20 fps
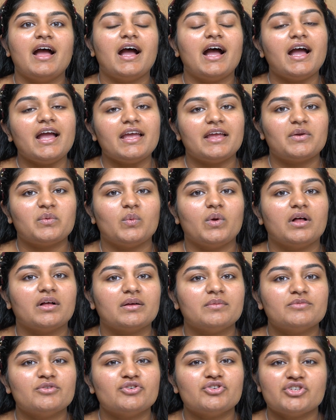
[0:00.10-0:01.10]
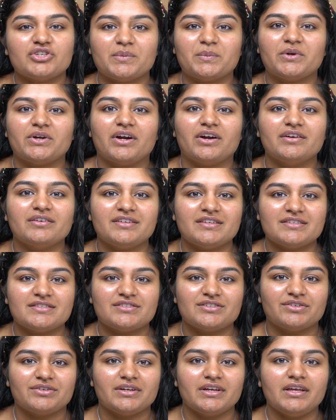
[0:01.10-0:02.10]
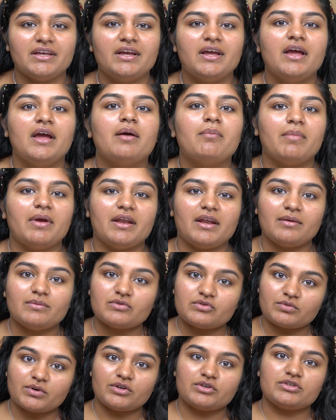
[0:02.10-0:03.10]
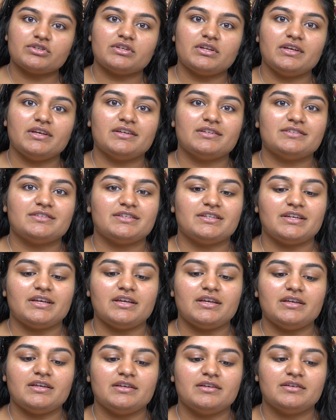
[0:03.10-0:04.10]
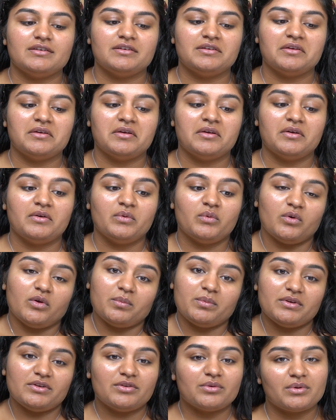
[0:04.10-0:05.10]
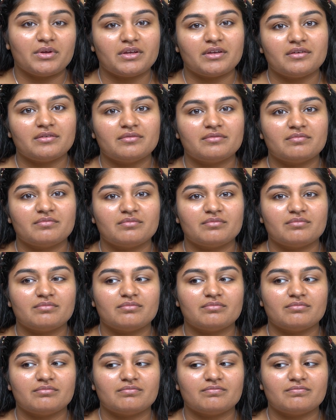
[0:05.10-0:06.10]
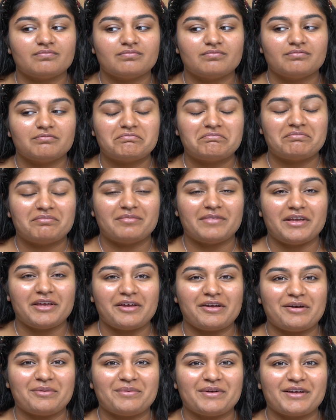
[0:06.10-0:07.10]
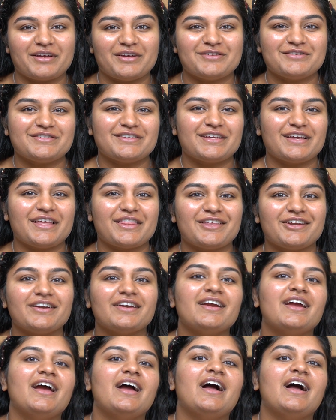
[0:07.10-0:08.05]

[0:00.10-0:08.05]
Hi and welcome to Shimmer Artistery. My name's Roshni and today we'll be doing makeup, I guess, together.